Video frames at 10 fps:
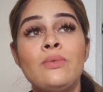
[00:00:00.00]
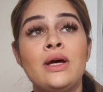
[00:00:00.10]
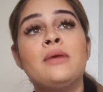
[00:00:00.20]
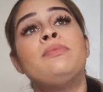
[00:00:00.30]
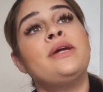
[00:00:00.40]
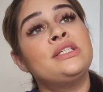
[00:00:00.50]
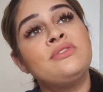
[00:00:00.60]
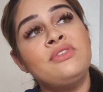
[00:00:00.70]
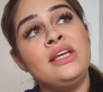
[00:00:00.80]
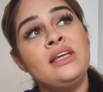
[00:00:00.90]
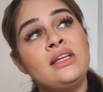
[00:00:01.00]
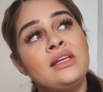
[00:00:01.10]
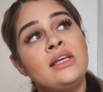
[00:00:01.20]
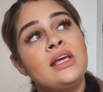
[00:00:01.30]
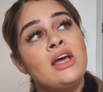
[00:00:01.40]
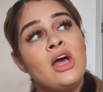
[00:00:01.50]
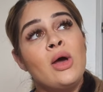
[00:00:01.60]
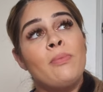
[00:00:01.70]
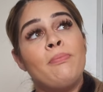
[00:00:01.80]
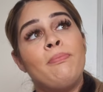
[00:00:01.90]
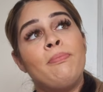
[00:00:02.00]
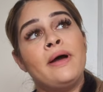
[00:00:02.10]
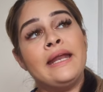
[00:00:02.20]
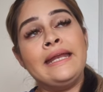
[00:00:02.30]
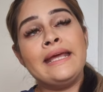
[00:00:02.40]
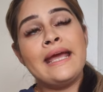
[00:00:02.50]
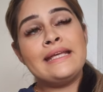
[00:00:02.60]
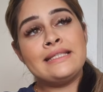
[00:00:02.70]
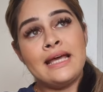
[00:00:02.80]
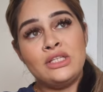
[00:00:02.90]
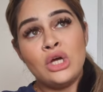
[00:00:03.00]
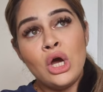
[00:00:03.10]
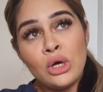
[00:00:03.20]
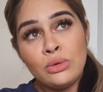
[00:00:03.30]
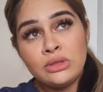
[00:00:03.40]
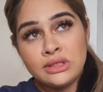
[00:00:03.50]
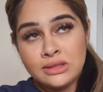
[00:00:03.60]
want to breastfeed. But in case I don't,